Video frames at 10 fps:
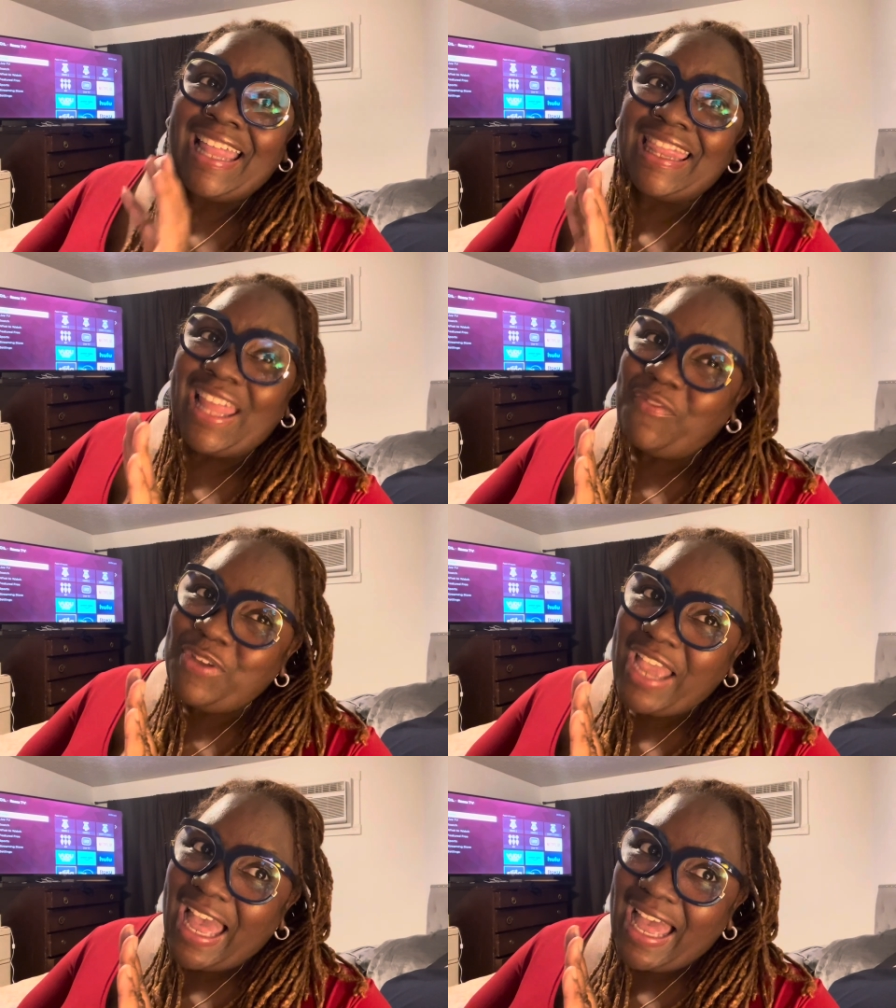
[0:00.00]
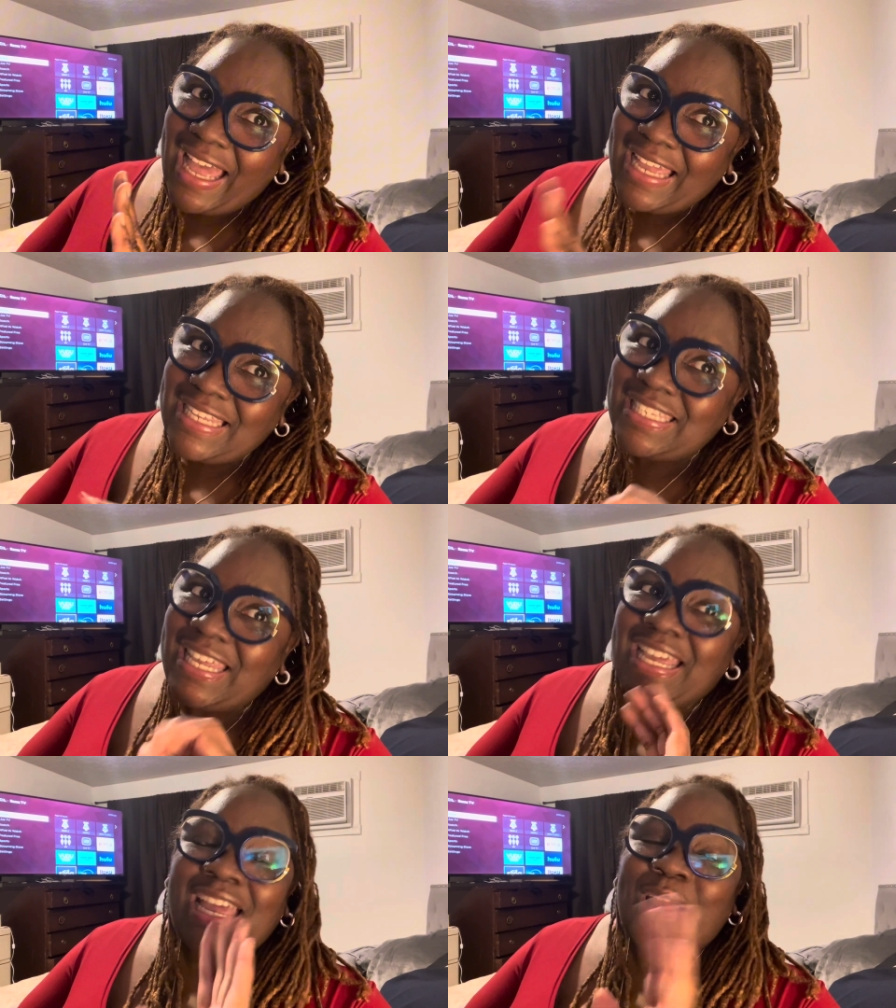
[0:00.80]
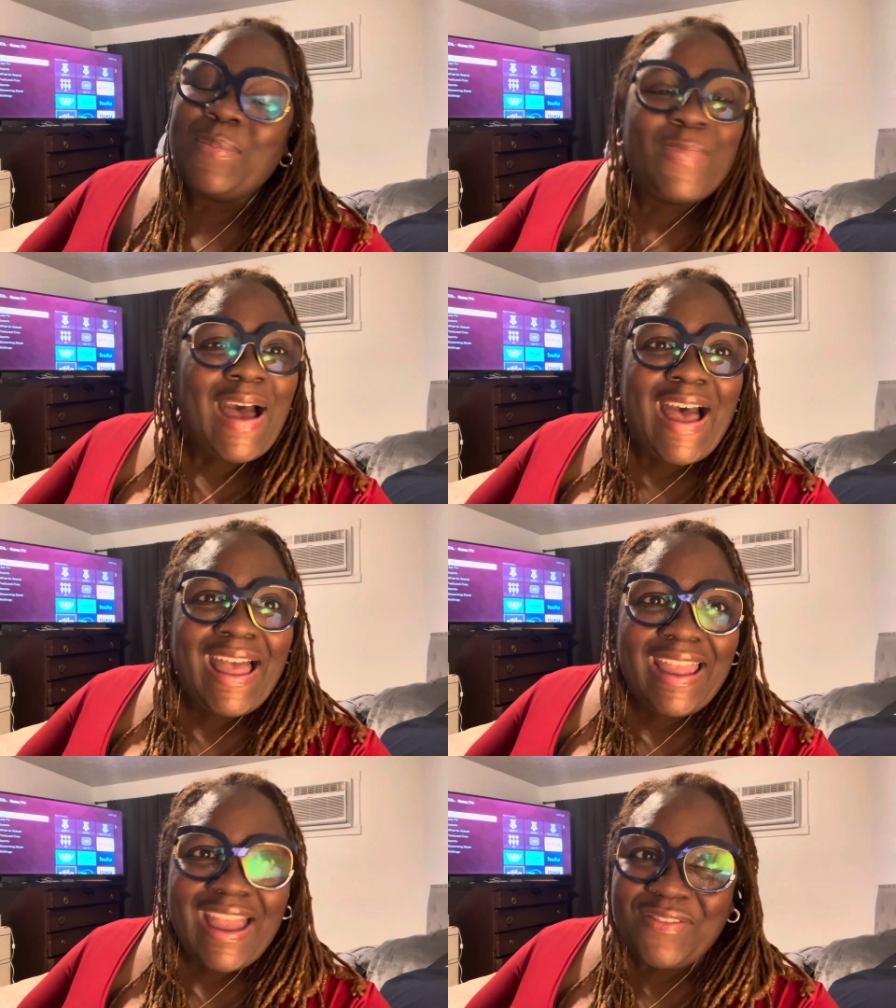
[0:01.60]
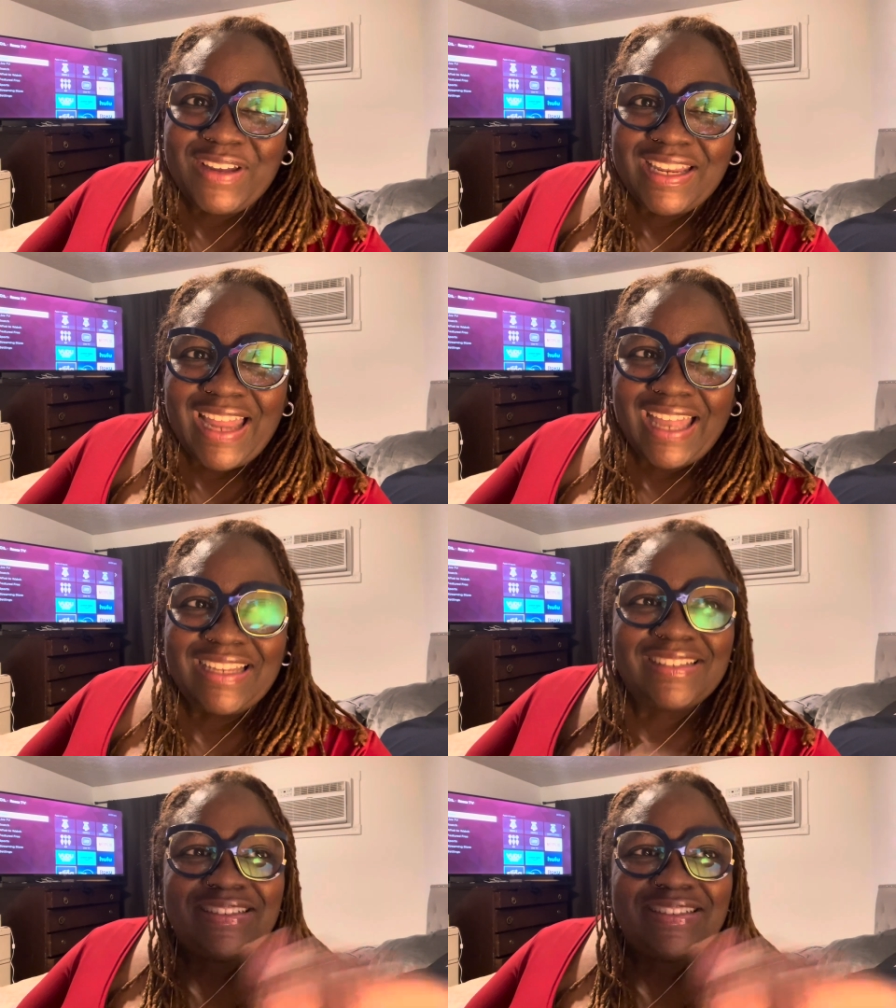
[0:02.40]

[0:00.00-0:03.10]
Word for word: Love you guys. Bye. Have a good night.